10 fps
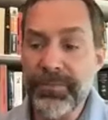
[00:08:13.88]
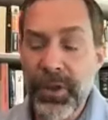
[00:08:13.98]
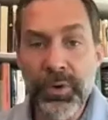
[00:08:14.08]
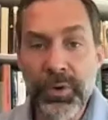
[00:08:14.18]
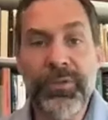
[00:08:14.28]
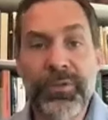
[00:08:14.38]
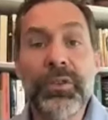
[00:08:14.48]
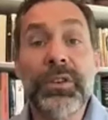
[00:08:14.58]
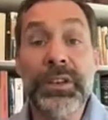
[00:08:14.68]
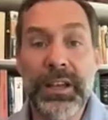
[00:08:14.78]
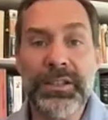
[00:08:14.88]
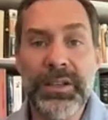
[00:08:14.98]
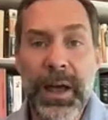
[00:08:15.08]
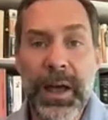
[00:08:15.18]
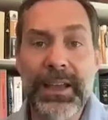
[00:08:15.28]
would vote against a
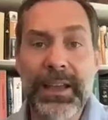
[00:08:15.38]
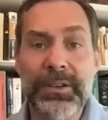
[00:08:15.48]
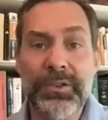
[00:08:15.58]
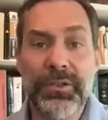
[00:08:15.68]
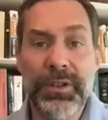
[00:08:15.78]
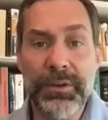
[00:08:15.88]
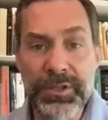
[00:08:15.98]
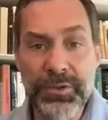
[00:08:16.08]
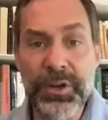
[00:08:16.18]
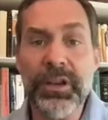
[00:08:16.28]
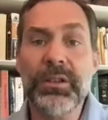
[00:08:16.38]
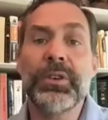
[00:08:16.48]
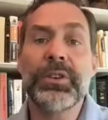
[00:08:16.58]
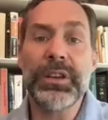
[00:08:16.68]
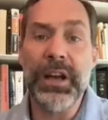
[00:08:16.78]
package that was $300
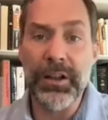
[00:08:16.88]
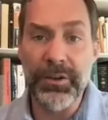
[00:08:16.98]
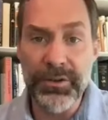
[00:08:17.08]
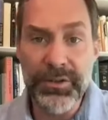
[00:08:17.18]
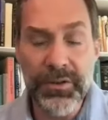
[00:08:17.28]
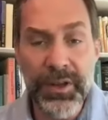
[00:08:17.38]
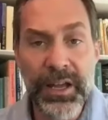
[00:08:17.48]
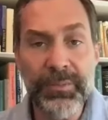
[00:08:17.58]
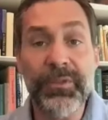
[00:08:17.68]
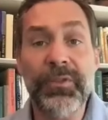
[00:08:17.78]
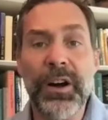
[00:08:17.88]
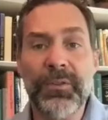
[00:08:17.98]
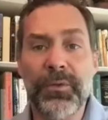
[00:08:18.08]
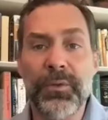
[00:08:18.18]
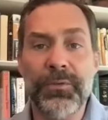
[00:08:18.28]
billion that had been
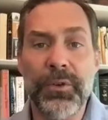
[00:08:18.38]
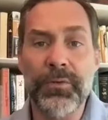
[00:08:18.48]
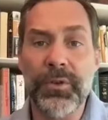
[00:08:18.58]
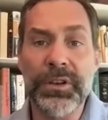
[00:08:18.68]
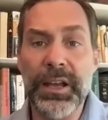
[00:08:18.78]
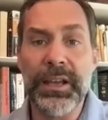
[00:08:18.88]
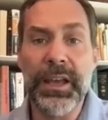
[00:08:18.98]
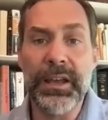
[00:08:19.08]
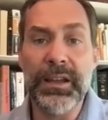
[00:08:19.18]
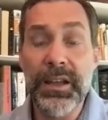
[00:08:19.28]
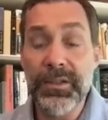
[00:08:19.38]
fought for for over a decade,